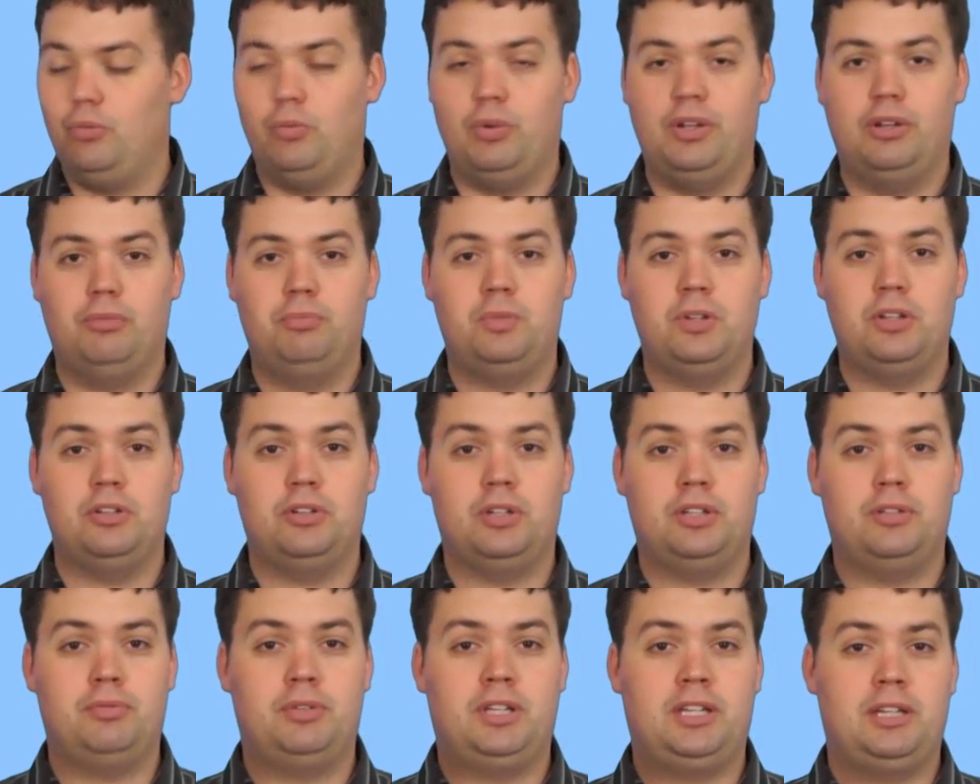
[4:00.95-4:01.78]
We'll
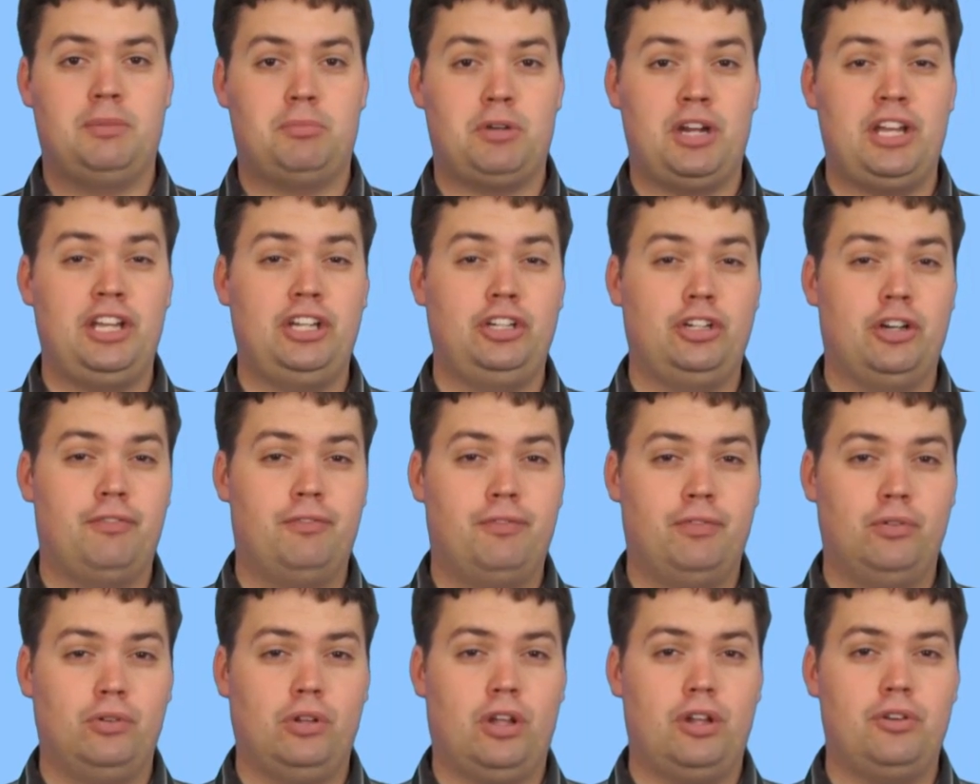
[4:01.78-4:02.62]
be bringing you a
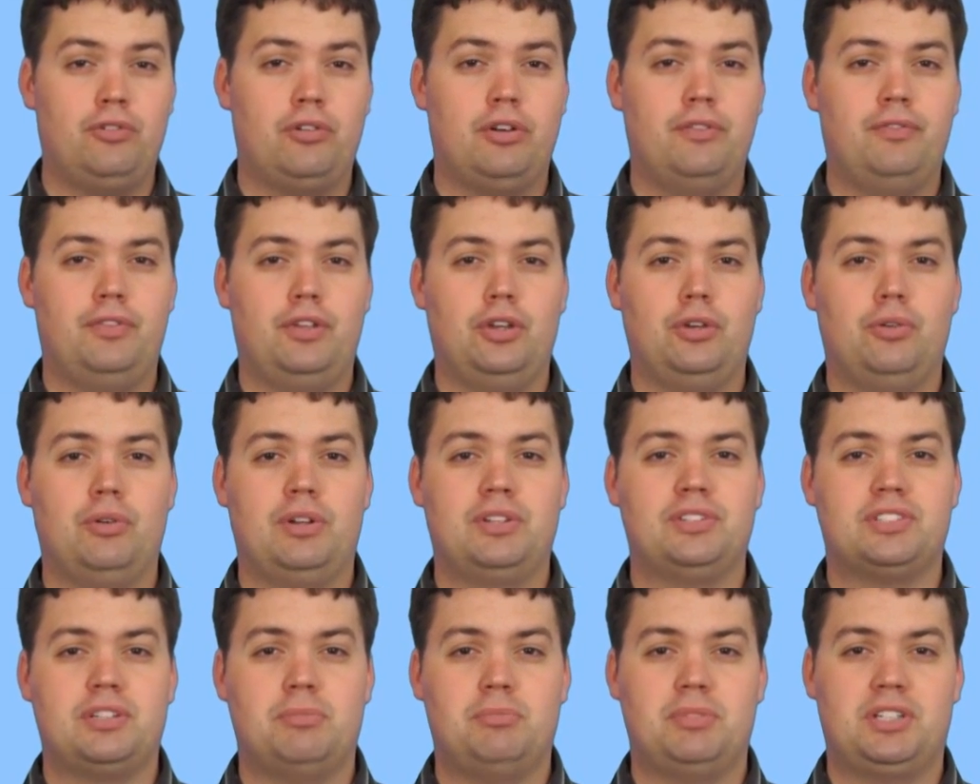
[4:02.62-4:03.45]
full-on review
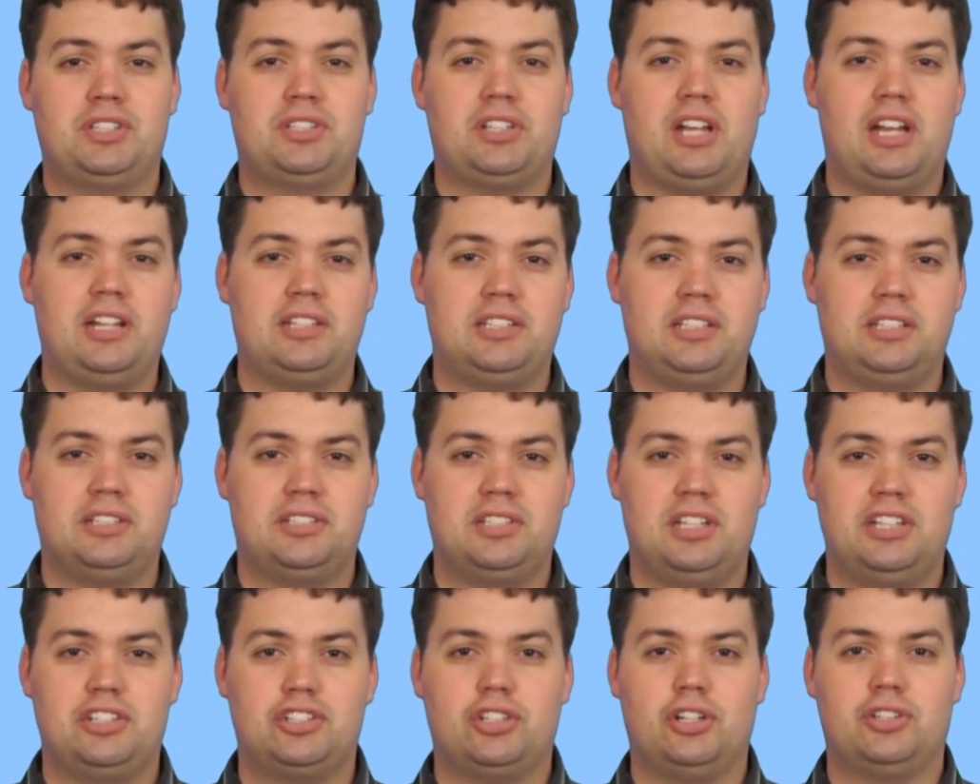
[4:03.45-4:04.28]
and some exciting
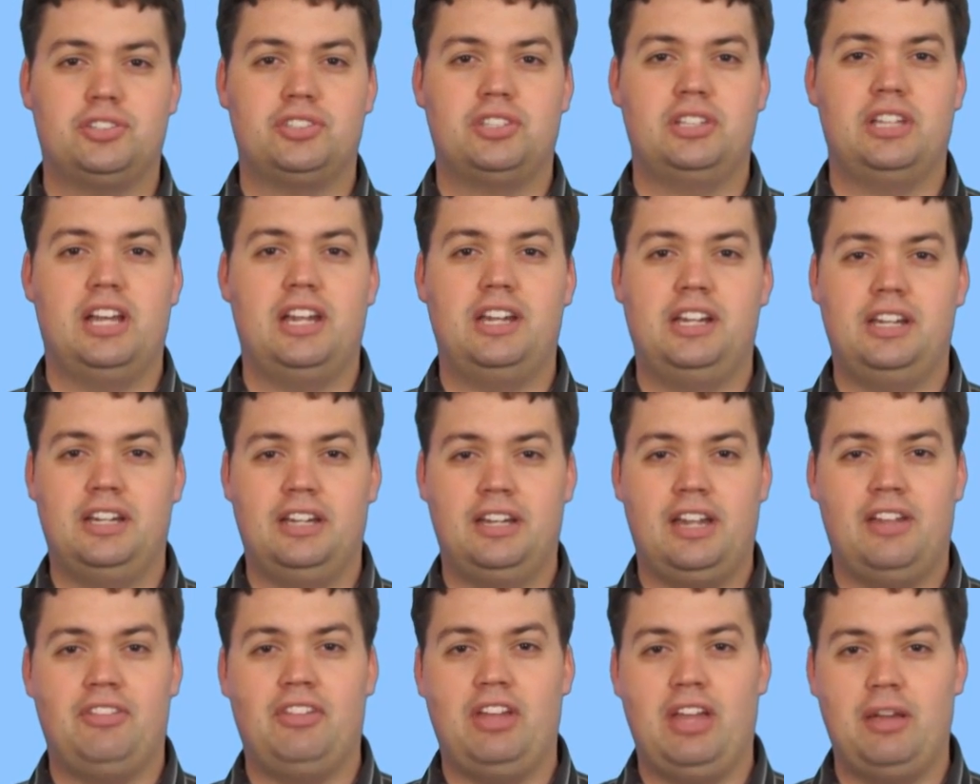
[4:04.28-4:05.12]
test shots and that in
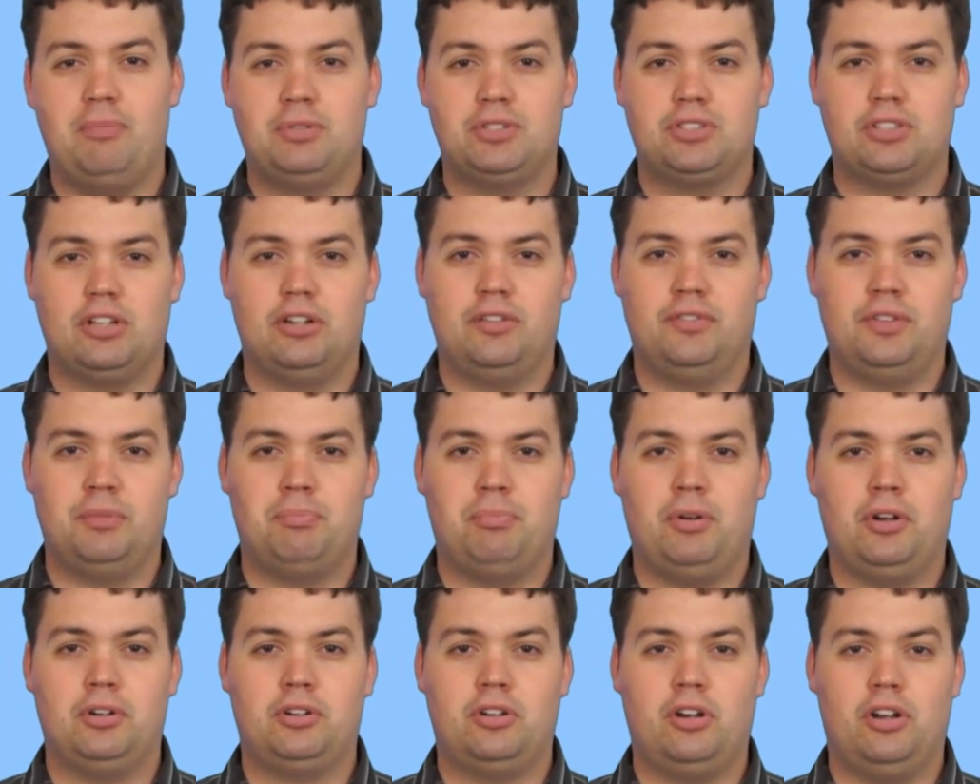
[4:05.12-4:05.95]
another episode of the
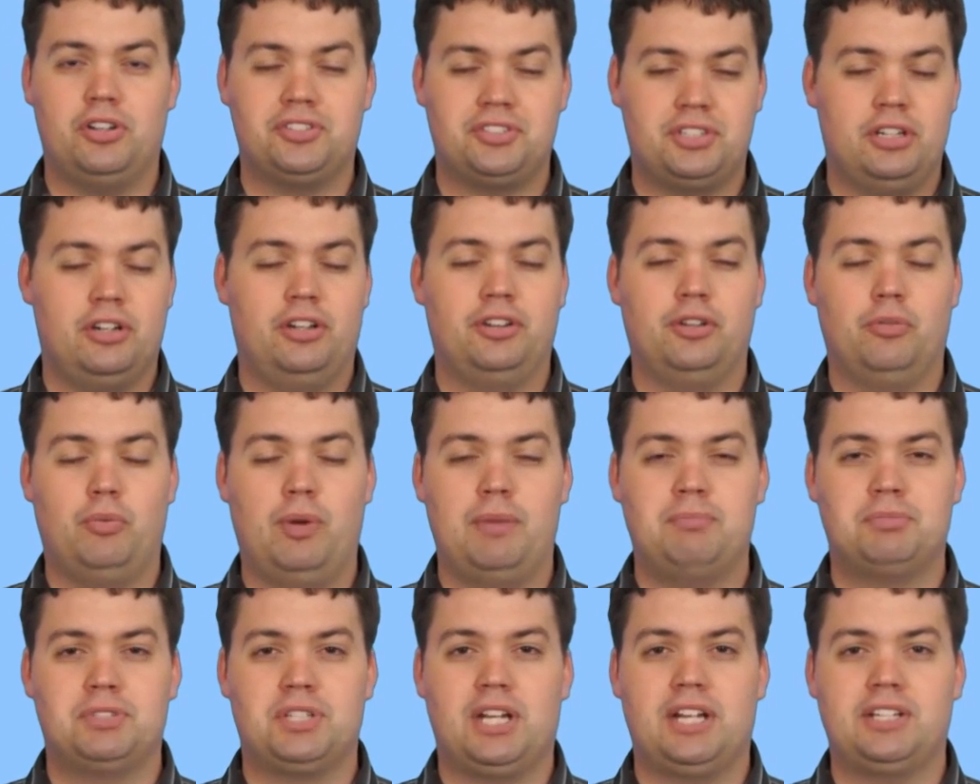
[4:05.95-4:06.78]
podcast and on the
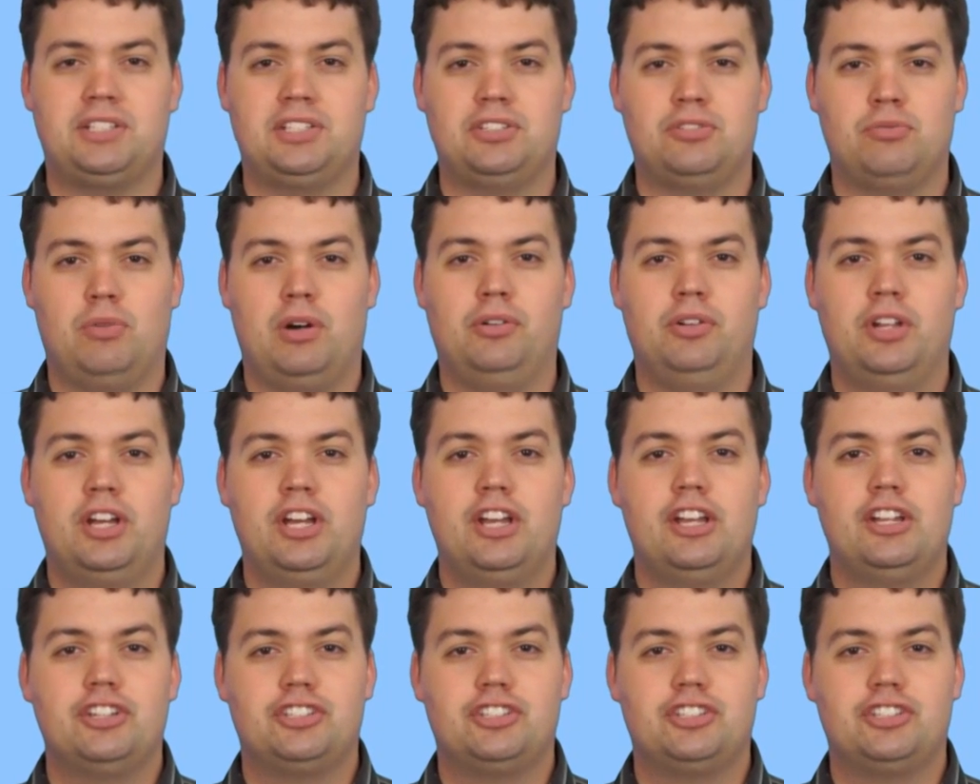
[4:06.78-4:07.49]
website as well.